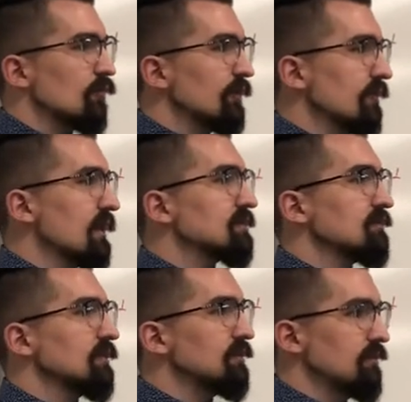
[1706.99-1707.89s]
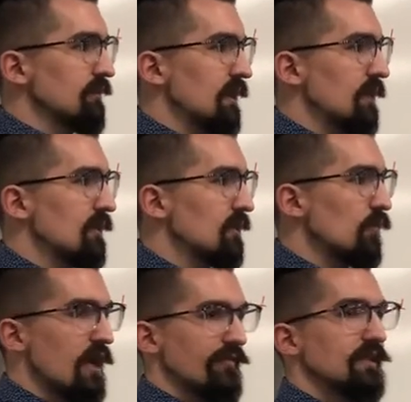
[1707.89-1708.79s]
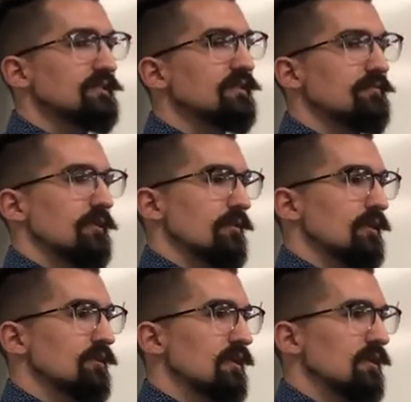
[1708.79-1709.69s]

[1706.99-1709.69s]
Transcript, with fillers: We don't actually do that. We have an instant feeling